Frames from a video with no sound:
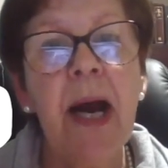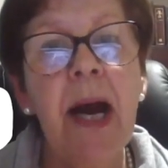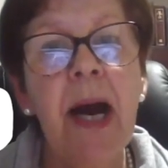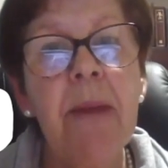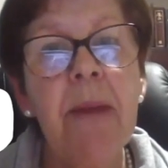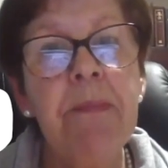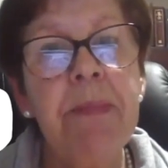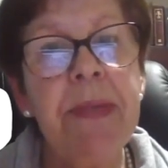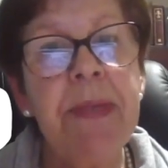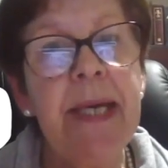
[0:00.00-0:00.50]

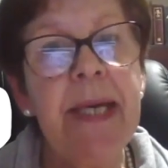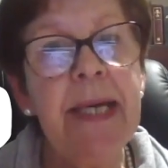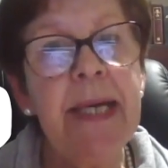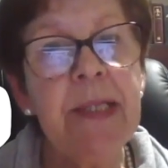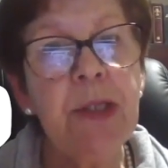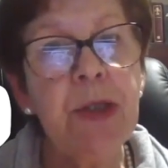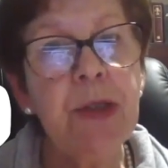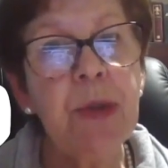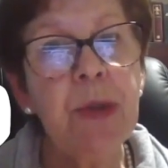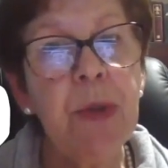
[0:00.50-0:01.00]
a
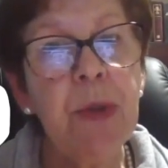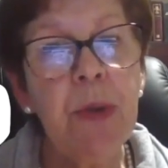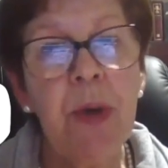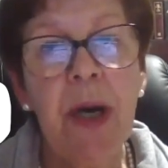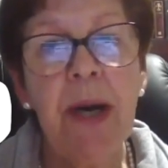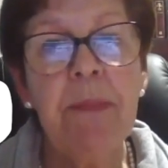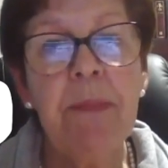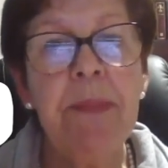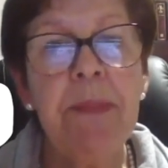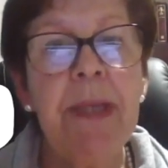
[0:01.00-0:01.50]
bientôt.
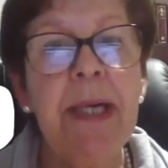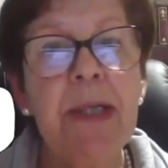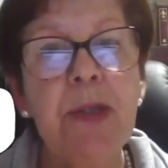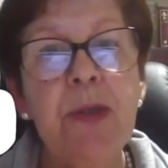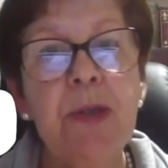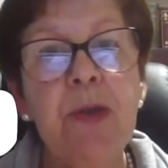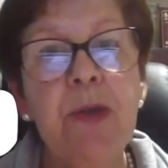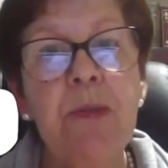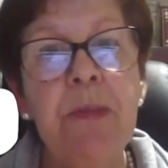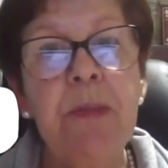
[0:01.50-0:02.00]
A
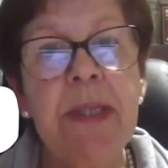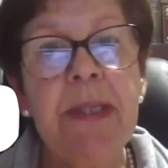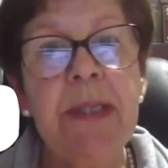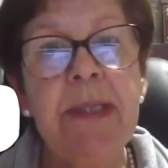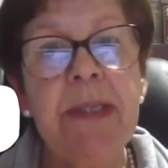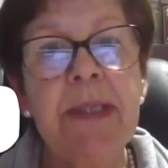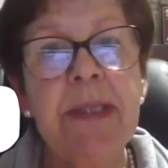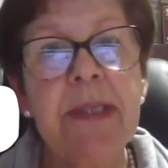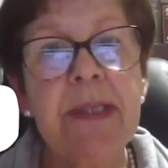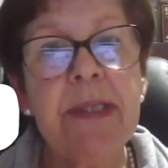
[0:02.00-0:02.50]
bientôt
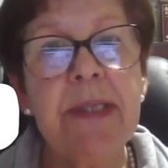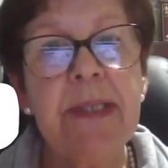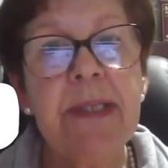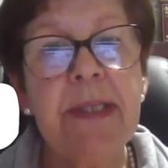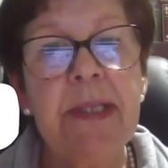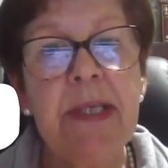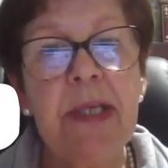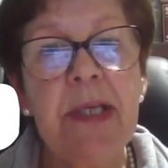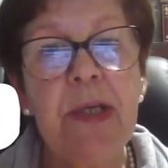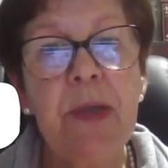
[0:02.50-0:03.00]
means
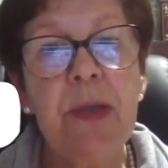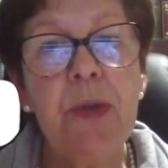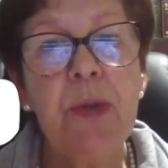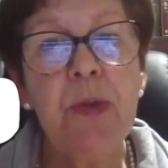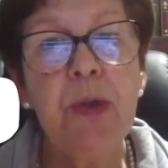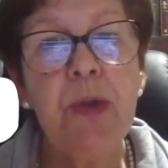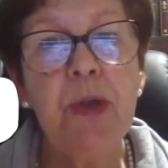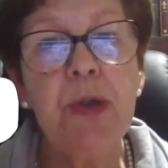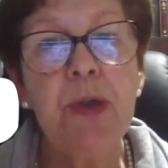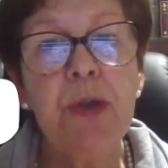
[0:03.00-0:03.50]
see
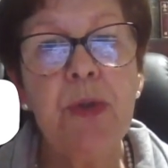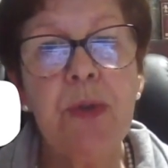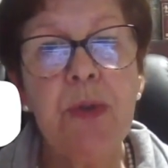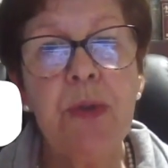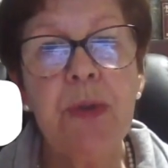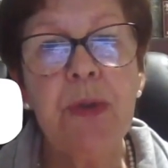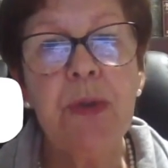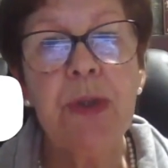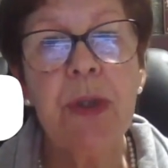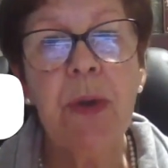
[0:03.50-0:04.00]
you
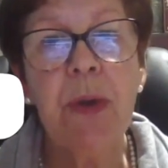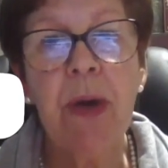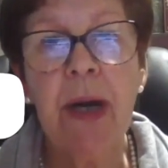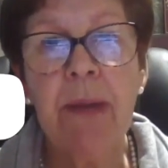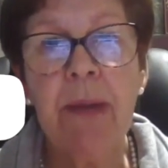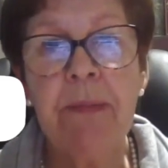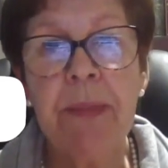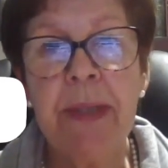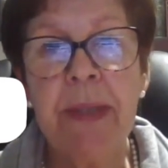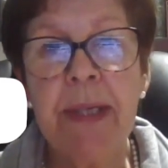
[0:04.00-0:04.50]
soon. So
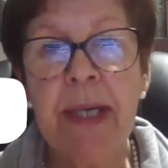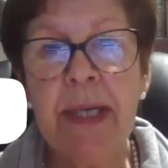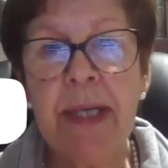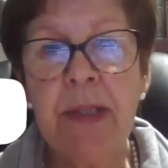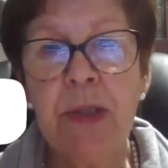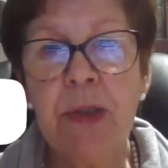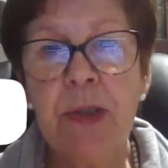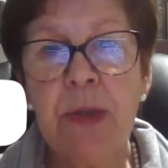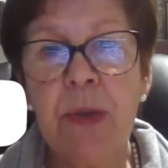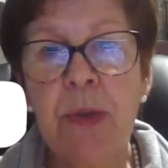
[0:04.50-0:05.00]
a
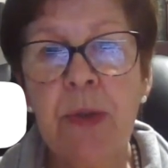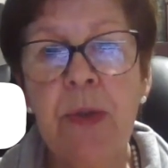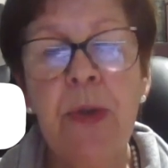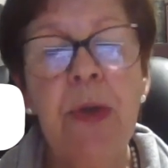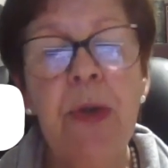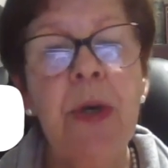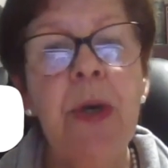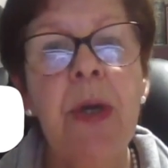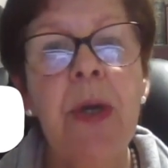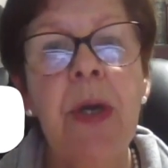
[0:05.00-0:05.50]

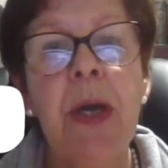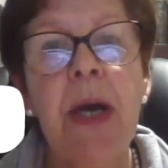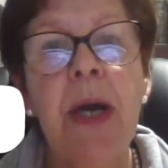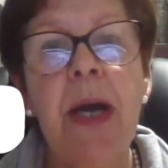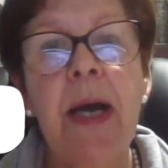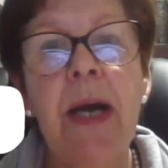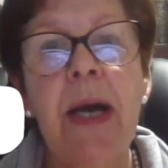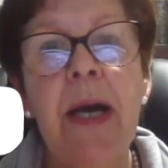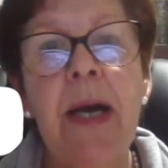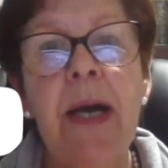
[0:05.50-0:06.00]
bientôt,
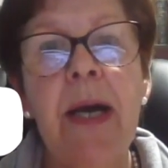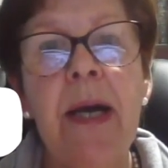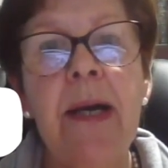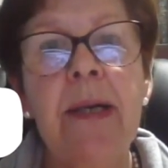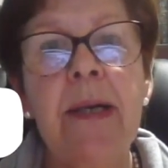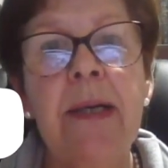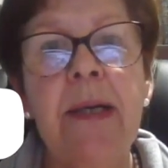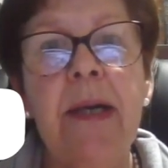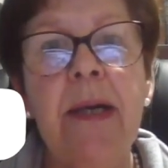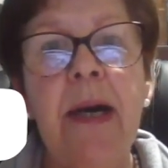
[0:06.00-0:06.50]
Uh,
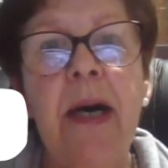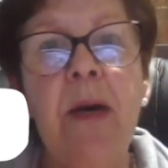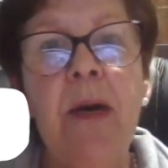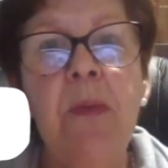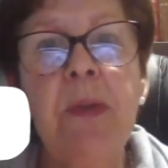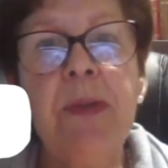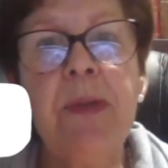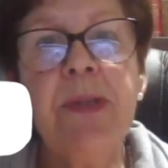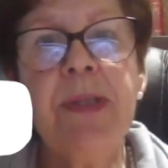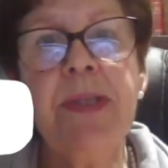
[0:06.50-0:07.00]
I
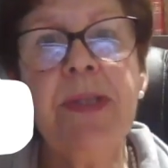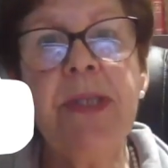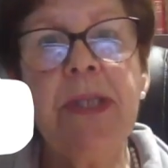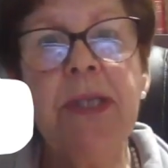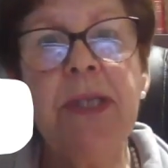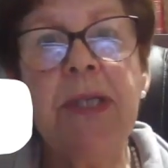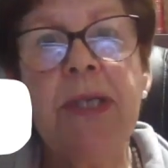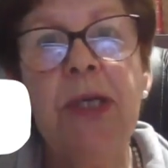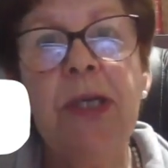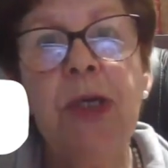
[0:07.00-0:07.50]
will
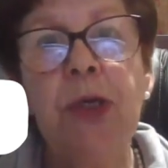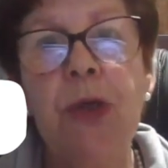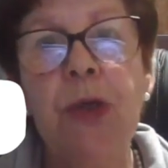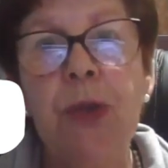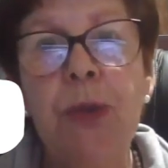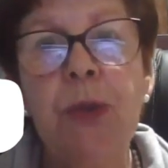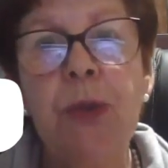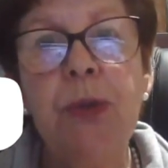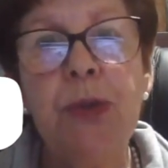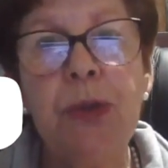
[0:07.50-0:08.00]
see
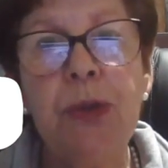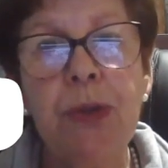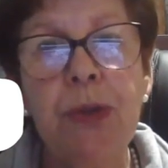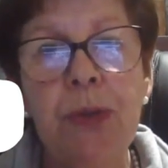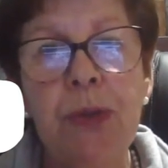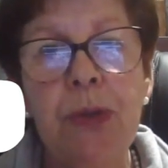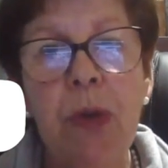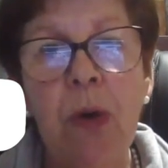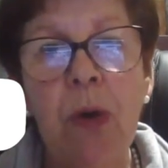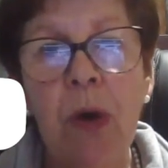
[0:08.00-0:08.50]
you
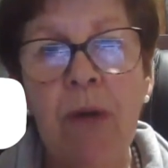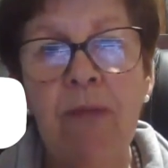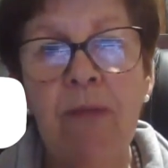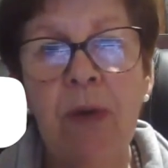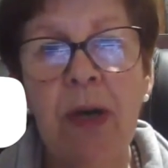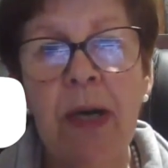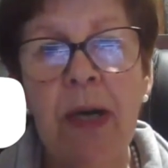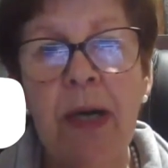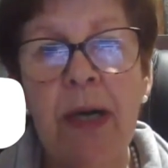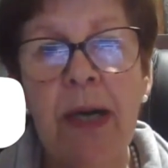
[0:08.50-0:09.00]
soon. Au
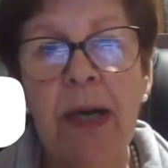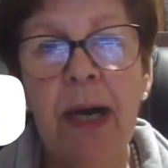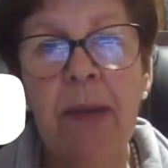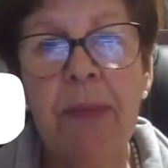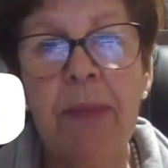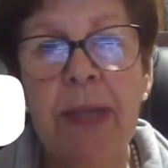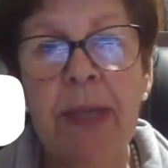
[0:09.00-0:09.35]
revoir. À